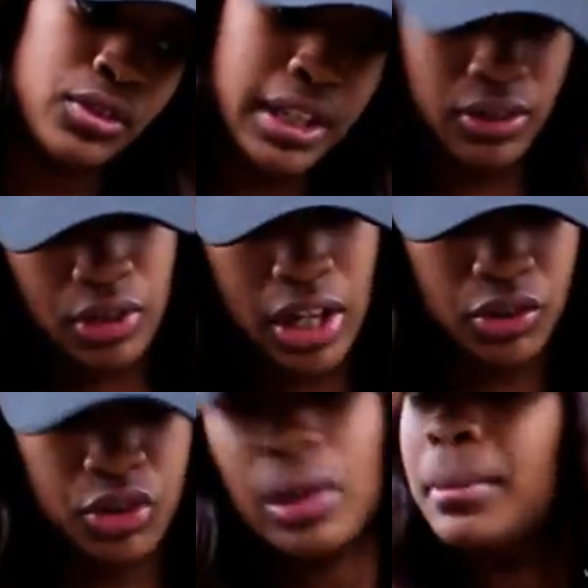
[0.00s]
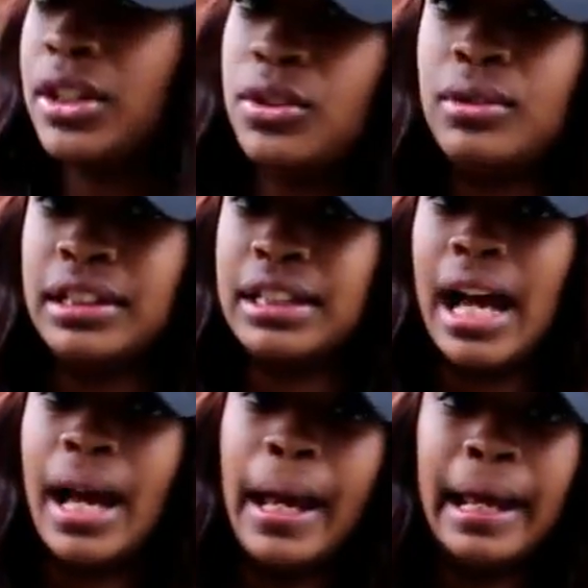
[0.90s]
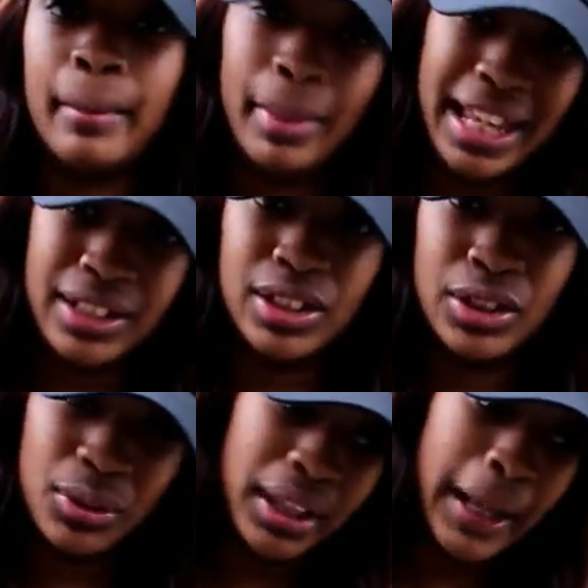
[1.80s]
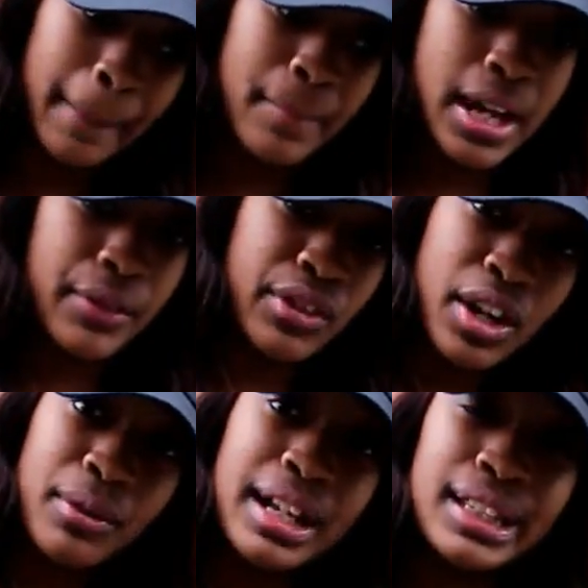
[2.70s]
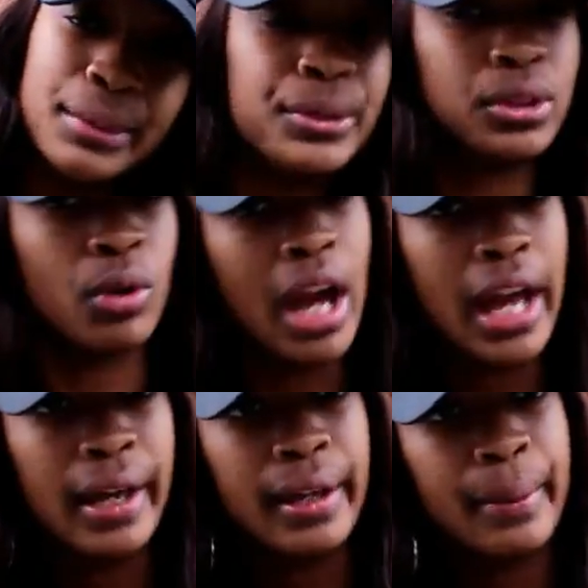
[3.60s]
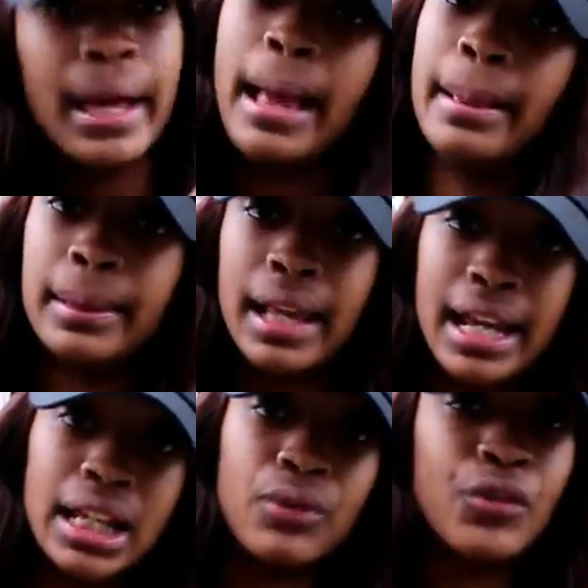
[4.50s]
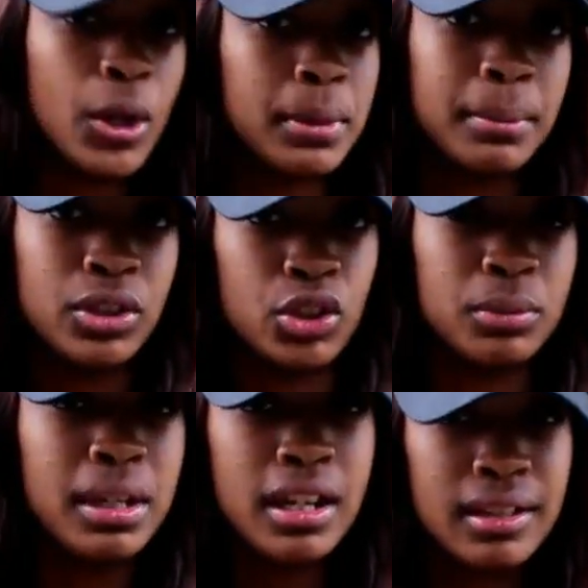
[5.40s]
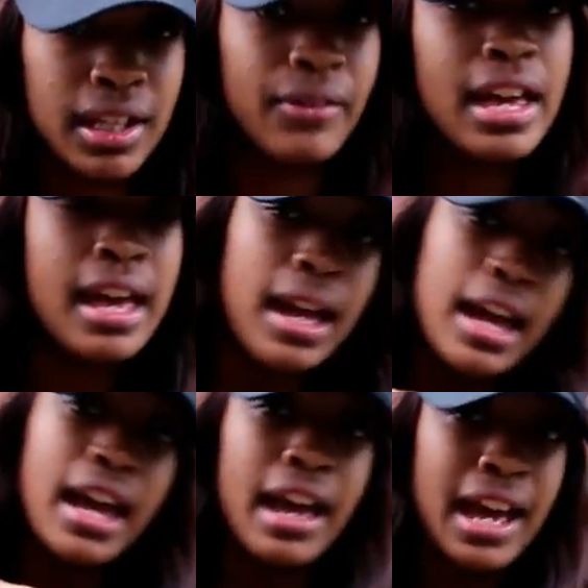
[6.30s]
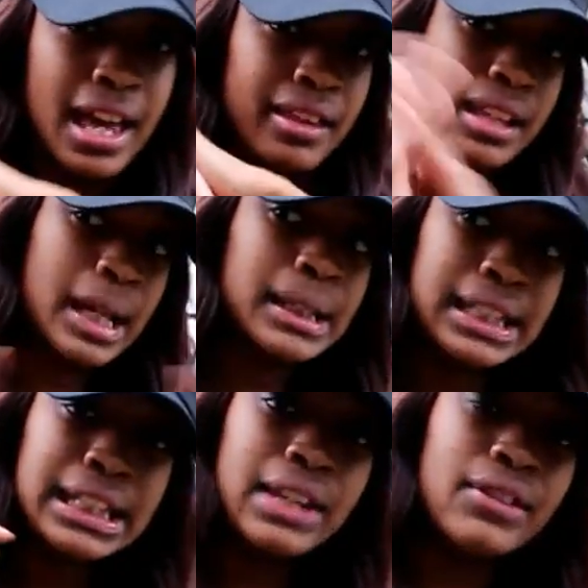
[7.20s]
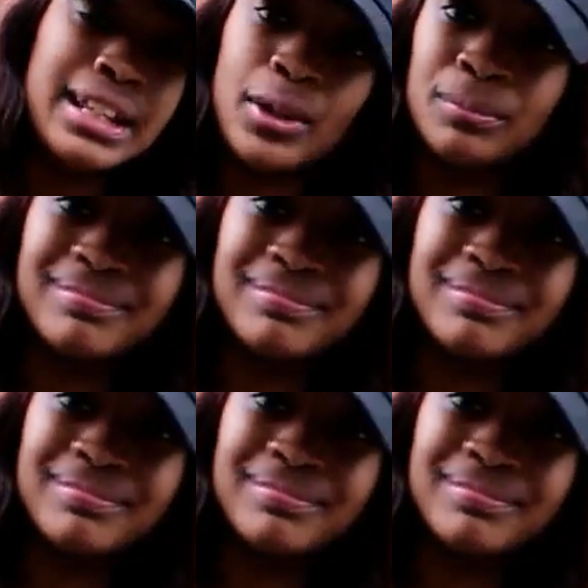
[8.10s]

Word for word: dance challenges you want me to do because I like to do them. And if you're not already, subscribe and like and follow me on my social media and stuff. And get into the video.